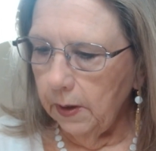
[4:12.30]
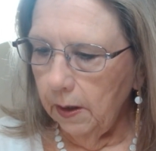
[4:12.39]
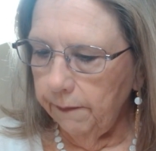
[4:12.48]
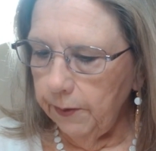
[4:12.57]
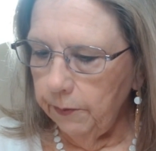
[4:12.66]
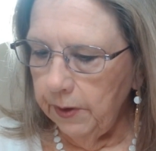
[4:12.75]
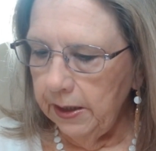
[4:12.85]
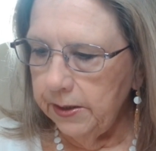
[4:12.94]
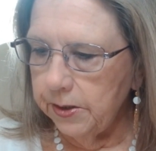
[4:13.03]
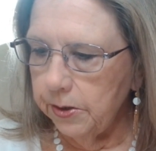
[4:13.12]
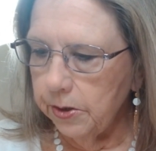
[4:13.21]
if you
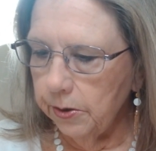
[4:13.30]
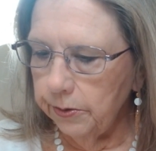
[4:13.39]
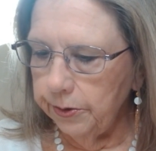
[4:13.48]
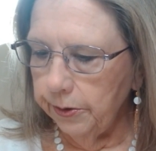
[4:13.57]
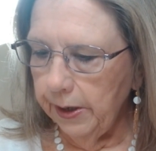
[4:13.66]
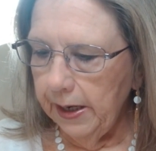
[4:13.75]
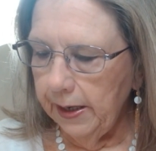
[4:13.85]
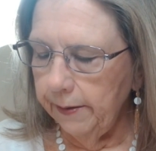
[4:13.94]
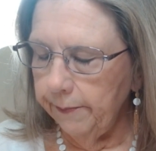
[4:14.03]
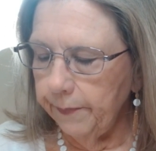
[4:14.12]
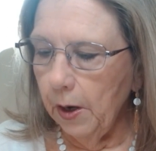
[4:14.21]
need to turn your
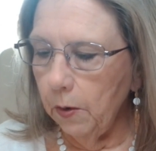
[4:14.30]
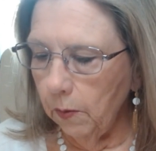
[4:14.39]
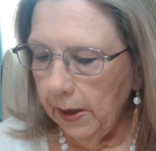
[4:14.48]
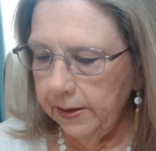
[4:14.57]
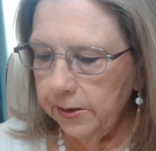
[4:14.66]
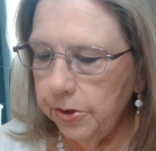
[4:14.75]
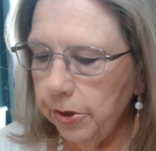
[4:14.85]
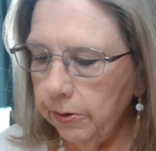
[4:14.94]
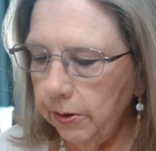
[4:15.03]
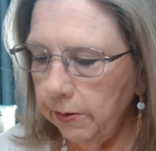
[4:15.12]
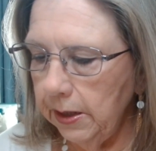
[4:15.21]
head. Oh, I didn't show
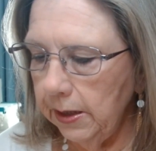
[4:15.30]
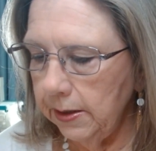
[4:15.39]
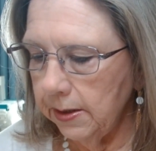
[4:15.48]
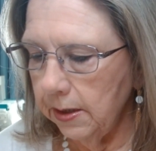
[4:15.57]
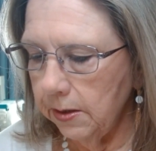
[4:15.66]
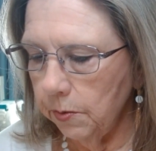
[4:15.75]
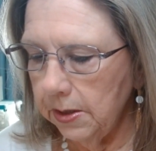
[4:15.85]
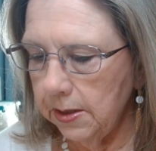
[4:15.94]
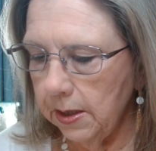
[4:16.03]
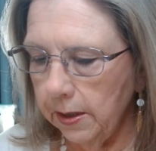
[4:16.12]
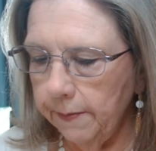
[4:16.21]
you these. This was
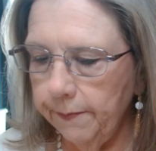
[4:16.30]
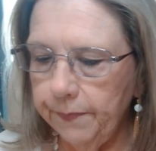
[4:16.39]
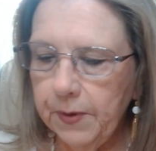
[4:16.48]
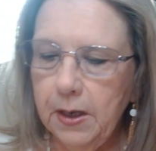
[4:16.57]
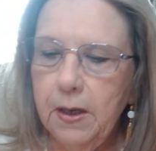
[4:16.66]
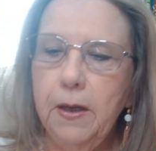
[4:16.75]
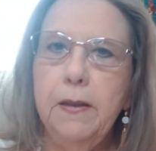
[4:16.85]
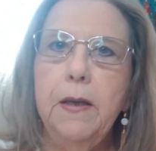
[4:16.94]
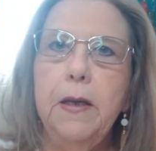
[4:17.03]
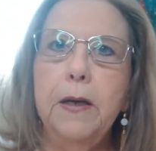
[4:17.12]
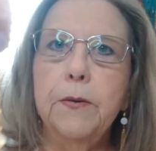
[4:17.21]
the
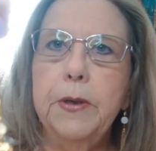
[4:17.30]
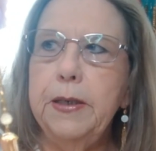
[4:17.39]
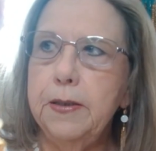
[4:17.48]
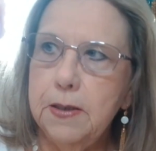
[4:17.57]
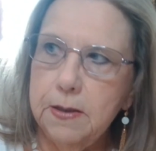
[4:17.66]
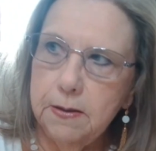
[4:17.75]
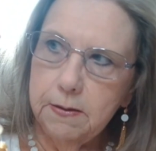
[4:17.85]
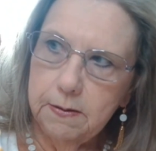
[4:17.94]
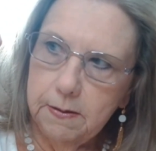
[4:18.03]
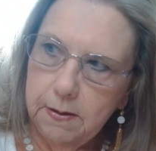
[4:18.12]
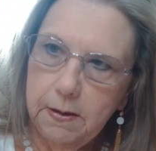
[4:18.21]
earrings
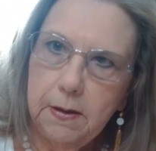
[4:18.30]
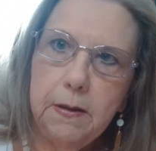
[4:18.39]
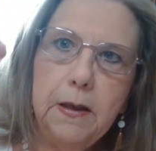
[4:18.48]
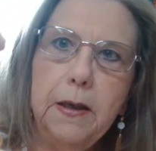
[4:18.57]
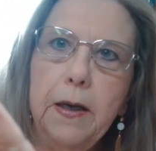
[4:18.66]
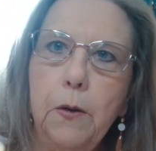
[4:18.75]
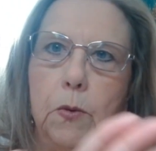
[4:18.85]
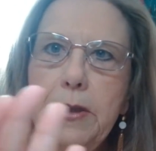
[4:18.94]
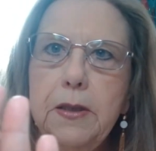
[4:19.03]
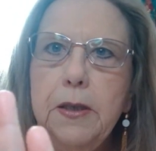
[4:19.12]
that go with